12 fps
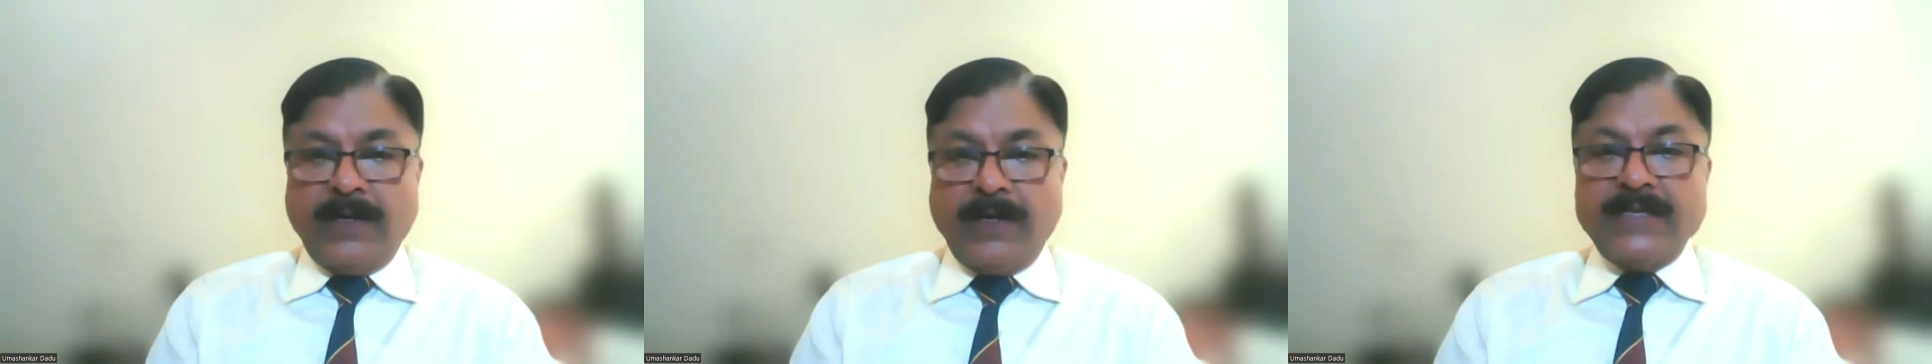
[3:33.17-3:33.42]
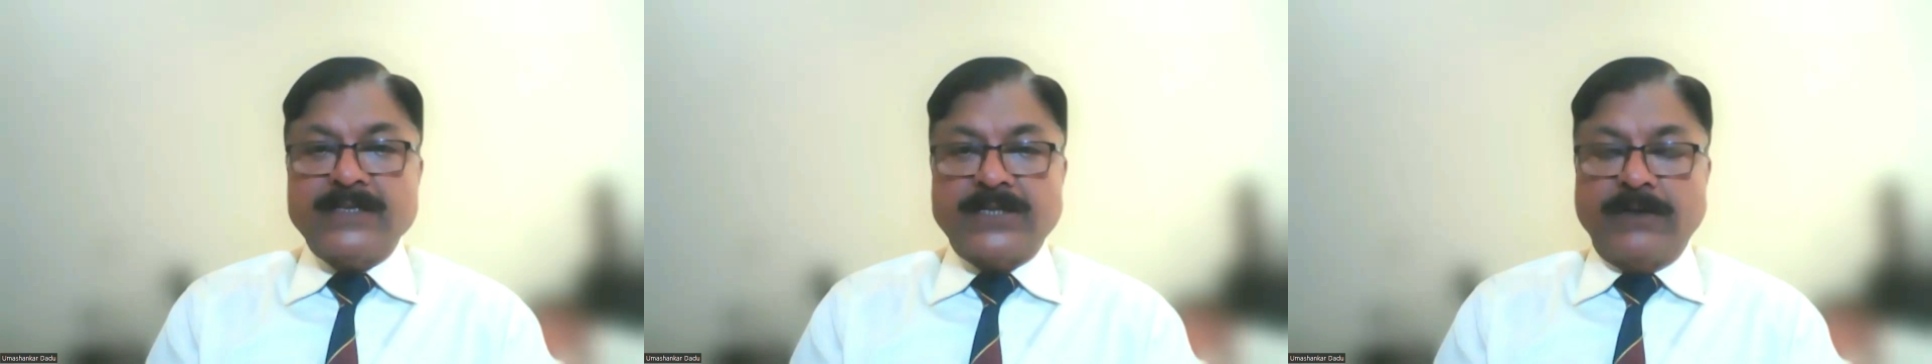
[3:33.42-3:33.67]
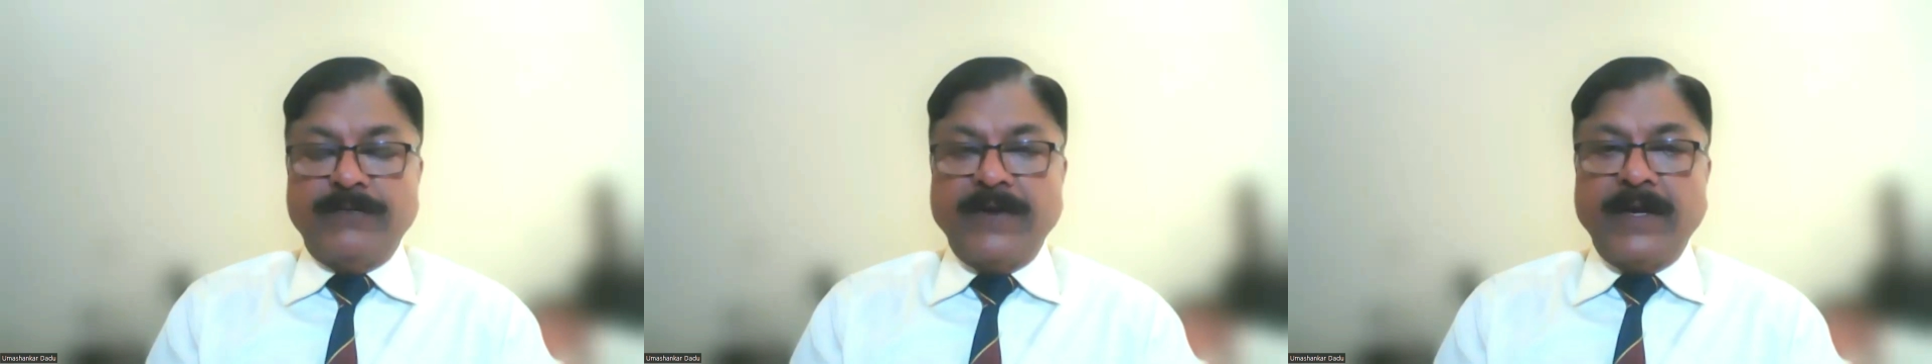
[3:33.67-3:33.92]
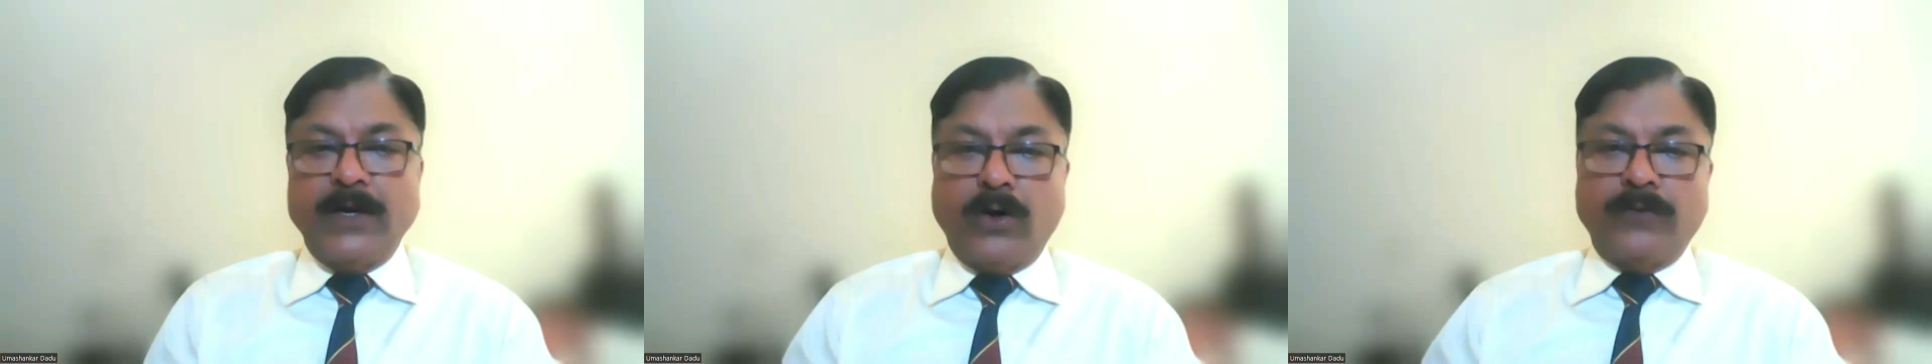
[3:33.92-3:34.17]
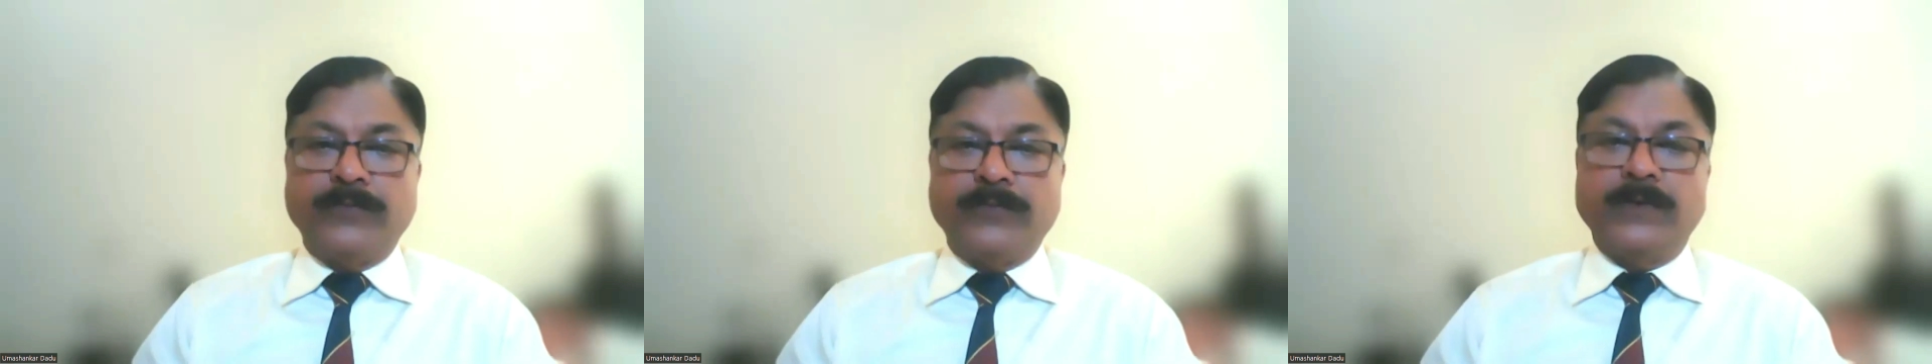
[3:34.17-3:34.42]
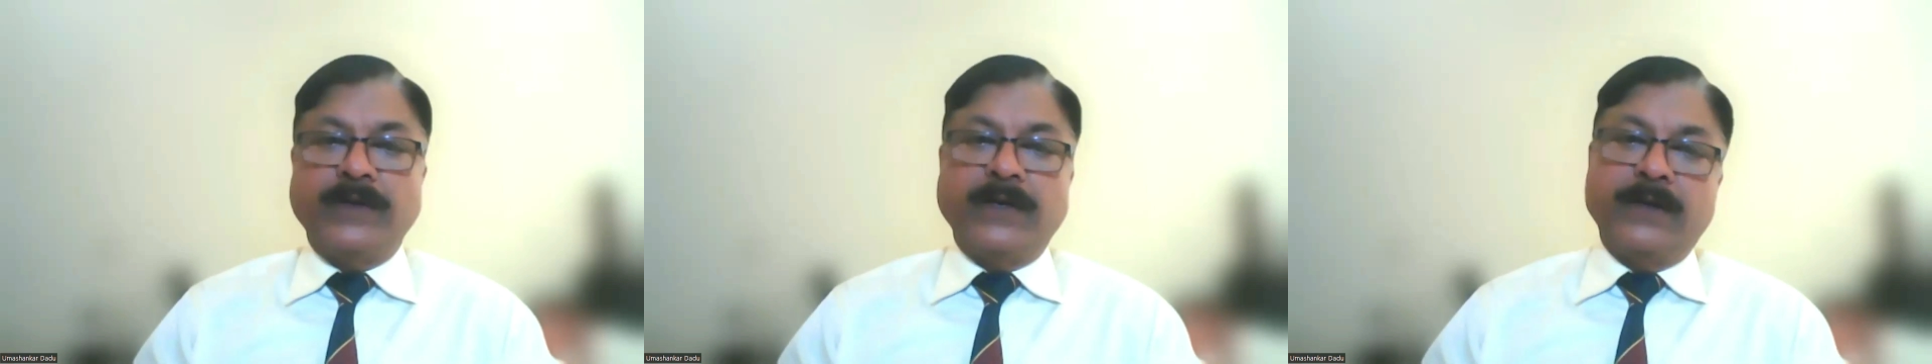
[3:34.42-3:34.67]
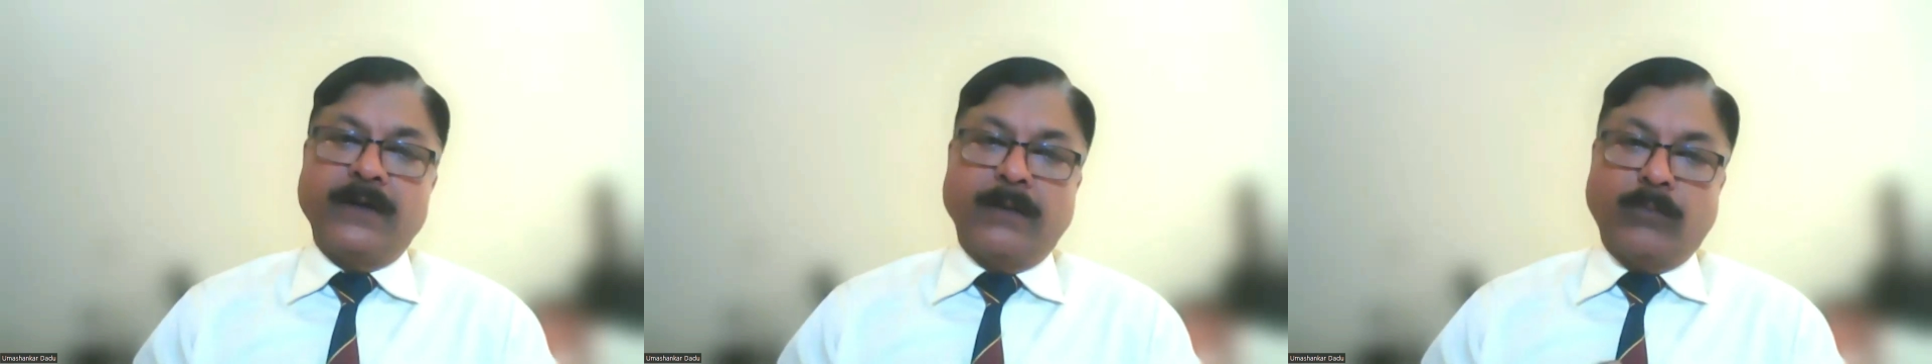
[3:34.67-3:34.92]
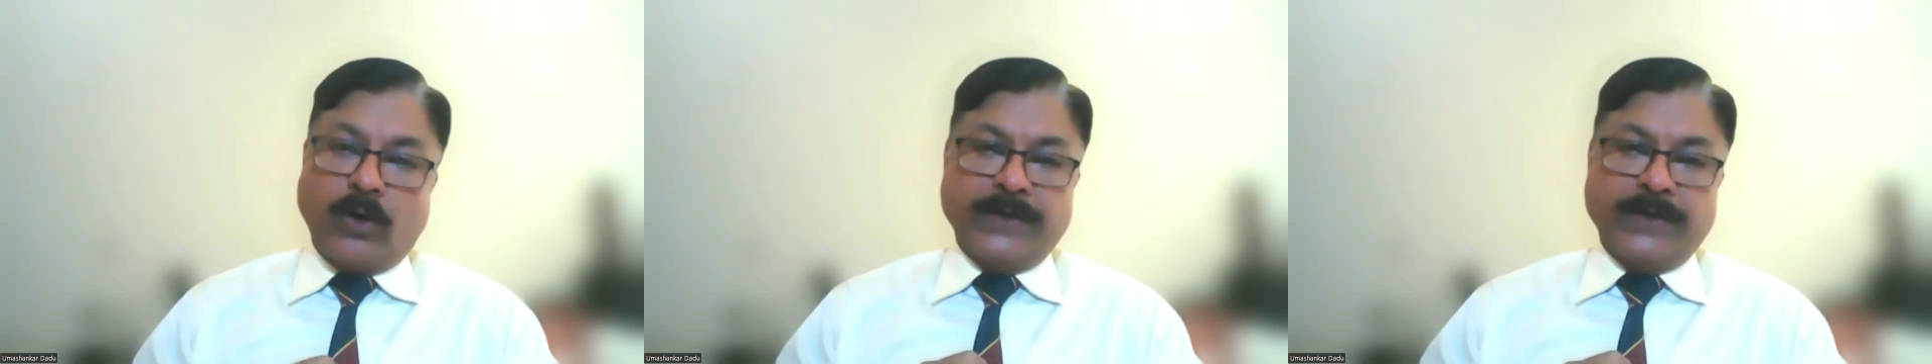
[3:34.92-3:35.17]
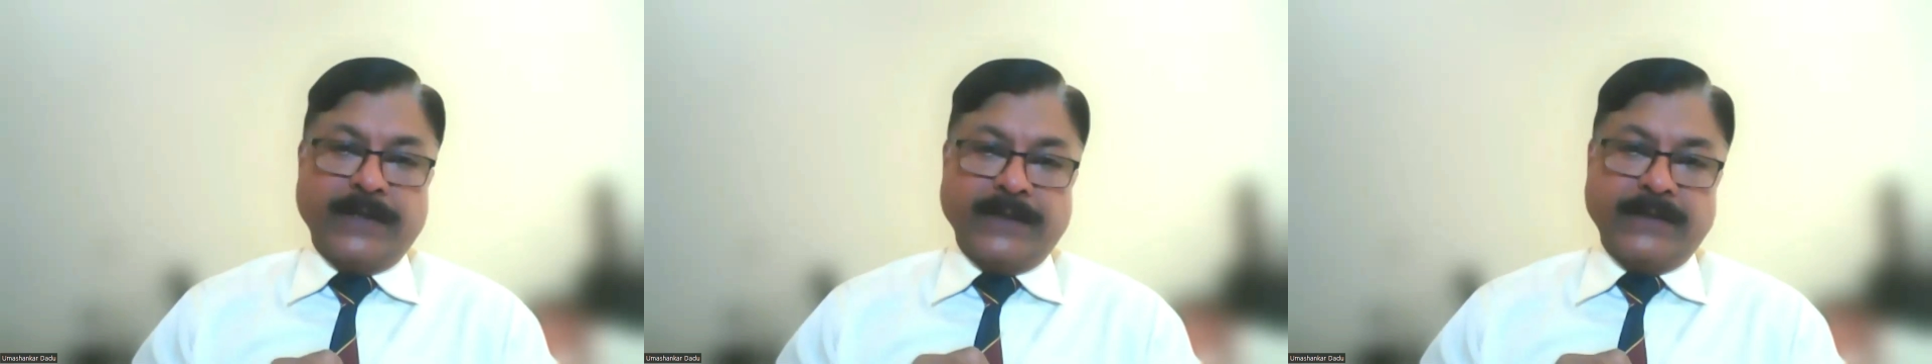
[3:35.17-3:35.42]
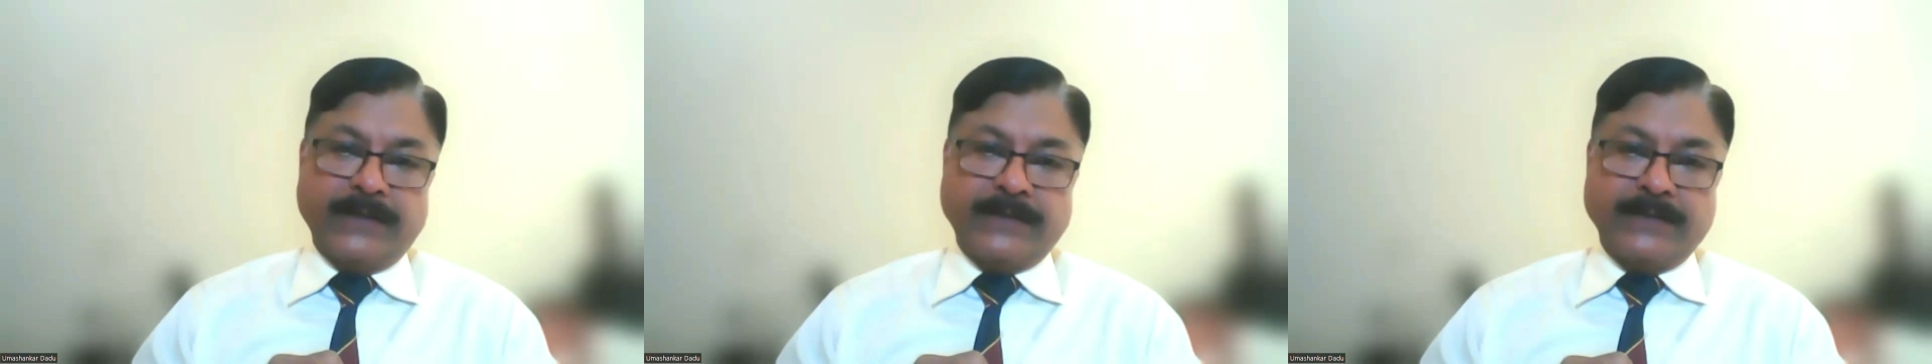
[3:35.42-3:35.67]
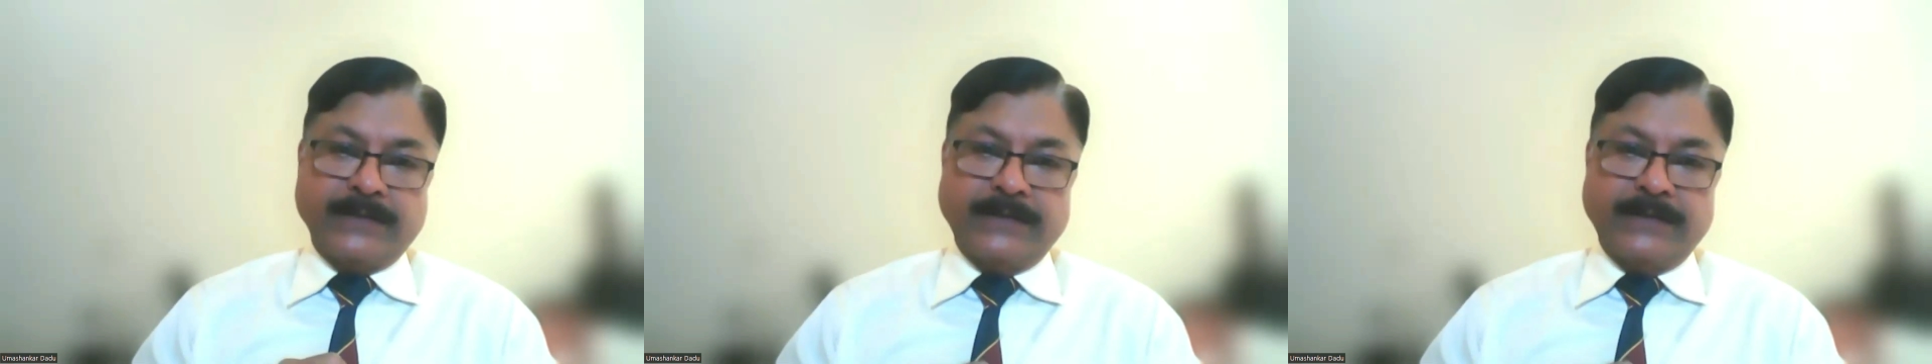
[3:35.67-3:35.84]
and survey of border areas.